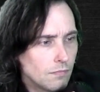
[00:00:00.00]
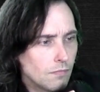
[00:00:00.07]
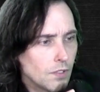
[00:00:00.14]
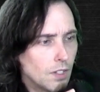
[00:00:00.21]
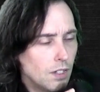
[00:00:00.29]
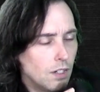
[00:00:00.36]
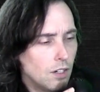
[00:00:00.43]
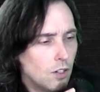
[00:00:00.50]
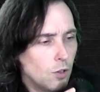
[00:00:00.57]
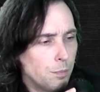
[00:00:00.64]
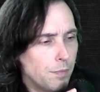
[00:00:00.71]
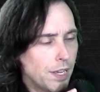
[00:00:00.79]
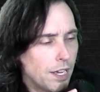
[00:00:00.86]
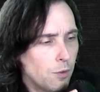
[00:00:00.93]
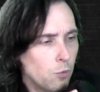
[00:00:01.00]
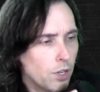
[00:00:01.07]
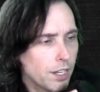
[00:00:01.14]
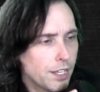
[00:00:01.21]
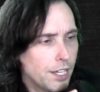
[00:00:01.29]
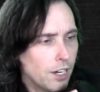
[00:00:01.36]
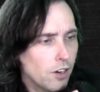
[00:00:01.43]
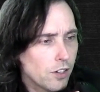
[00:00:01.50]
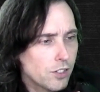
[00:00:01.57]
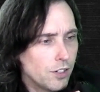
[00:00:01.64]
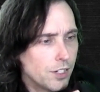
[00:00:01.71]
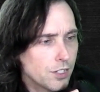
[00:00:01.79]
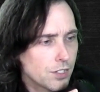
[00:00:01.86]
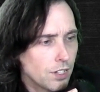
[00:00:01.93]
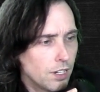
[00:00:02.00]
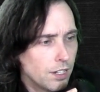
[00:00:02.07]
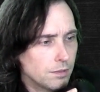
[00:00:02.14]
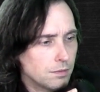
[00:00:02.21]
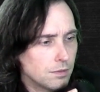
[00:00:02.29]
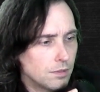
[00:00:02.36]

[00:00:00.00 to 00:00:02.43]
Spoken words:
Oh man, what a character design.